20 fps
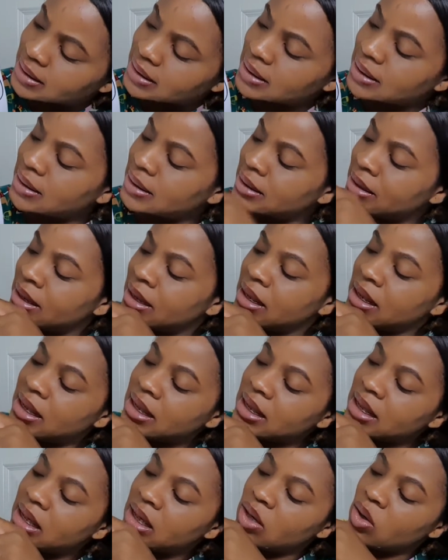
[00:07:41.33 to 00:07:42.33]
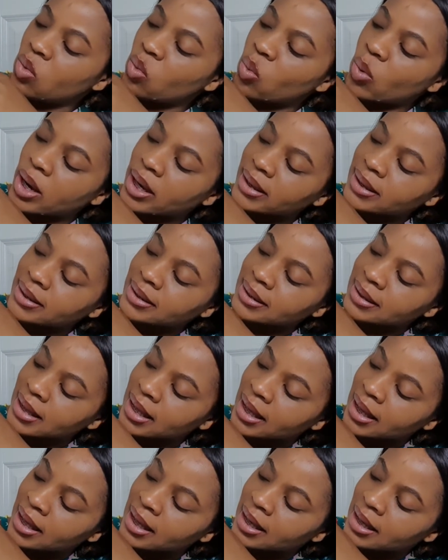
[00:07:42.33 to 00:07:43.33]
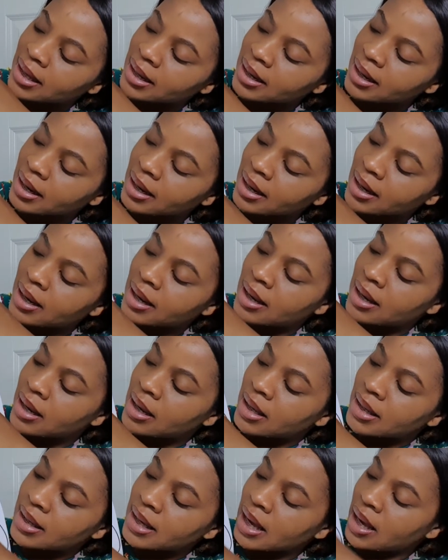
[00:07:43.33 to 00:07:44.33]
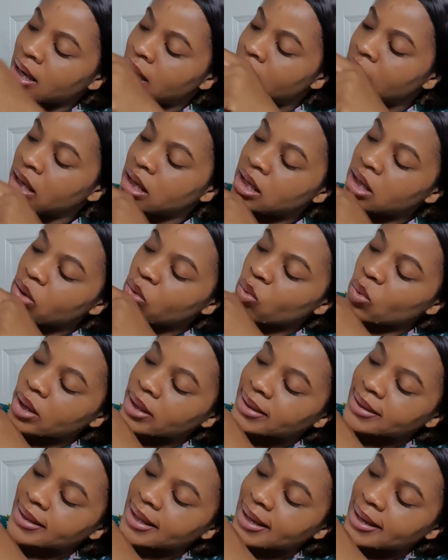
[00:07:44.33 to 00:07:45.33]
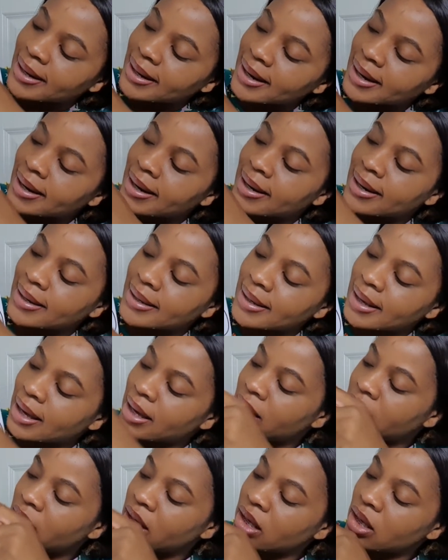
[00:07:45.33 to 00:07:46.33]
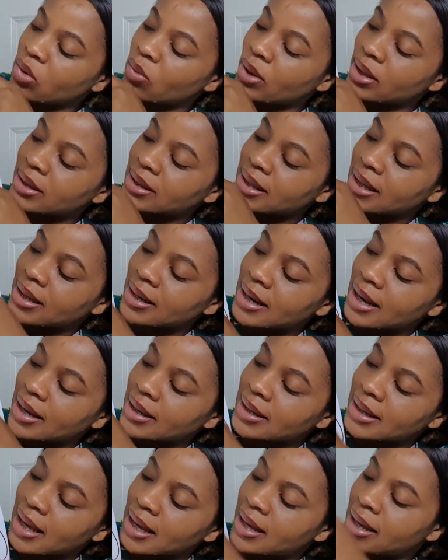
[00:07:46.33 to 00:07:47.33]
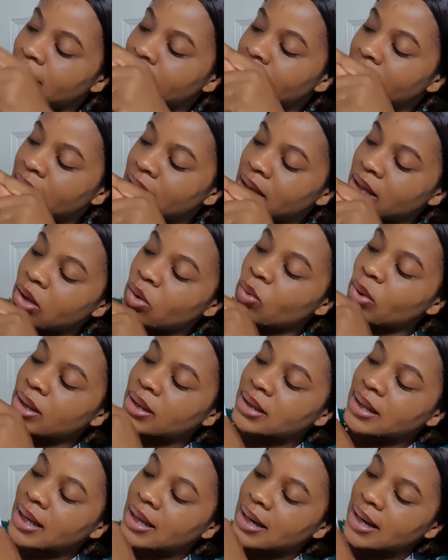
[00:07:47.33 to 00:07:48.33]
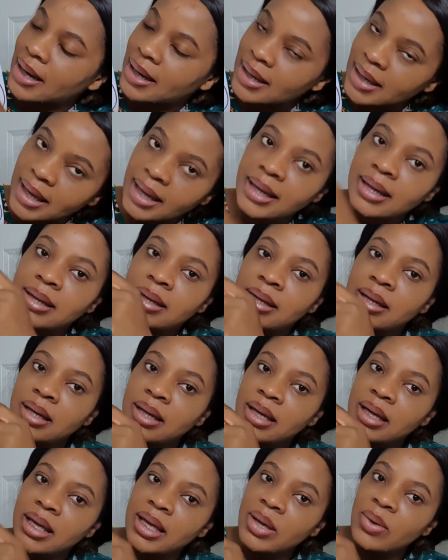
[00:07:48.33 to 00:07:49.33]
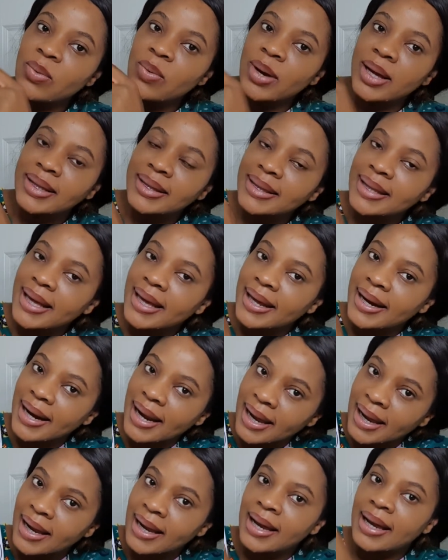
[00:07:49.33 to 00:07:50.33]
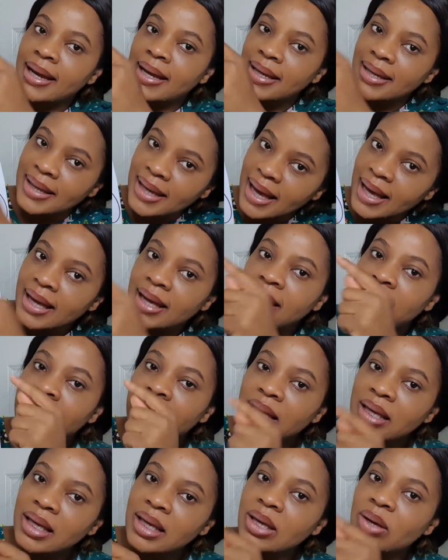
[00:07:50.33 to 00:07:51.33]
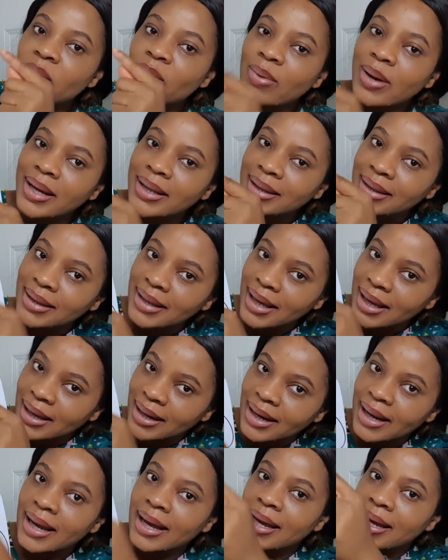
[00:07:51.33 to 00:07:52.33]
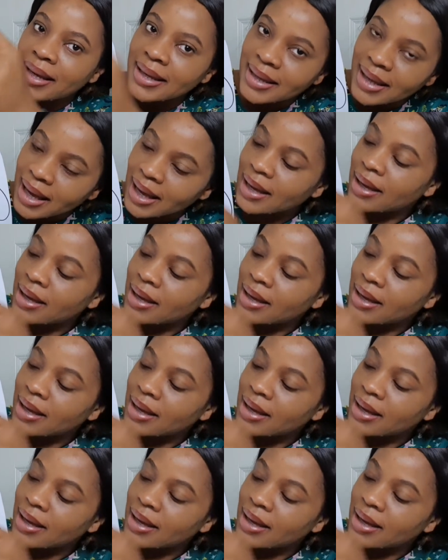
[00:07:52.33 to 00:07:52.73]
it? I wetere ya. I wetere ya. I wetera ya. I wetere ya. I wetera ya. I wetere ya.